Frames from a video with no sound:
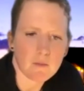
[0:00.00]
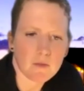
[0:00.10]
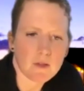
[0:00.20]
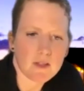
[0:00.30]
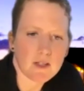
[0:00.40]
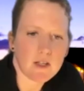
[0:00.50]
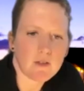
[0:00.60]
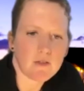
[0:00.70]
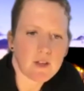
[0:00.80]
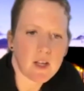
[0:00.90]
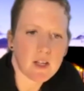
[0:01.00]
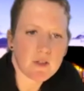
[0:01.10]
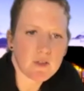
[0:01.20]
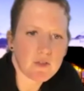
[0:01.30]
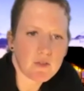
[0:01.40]
See if the
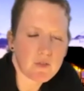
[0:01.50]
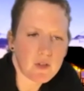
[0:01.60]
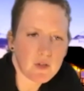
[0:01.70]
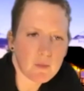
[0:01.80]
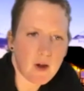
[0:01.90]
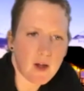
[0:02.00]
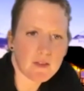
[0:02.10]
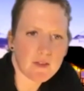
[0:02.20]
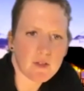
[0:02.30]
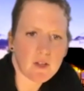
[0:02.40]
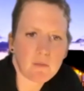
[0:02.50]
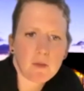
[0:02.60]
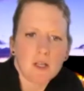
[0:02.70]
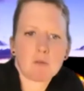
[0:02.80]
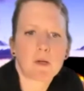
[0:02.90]
next few breaths you can
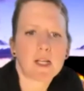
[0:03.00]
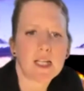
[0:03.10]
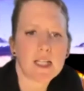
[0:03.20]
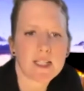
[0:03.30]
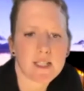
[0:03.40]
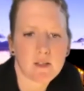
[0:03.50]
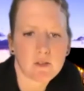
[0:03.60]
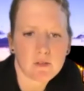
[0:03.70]
be completely still.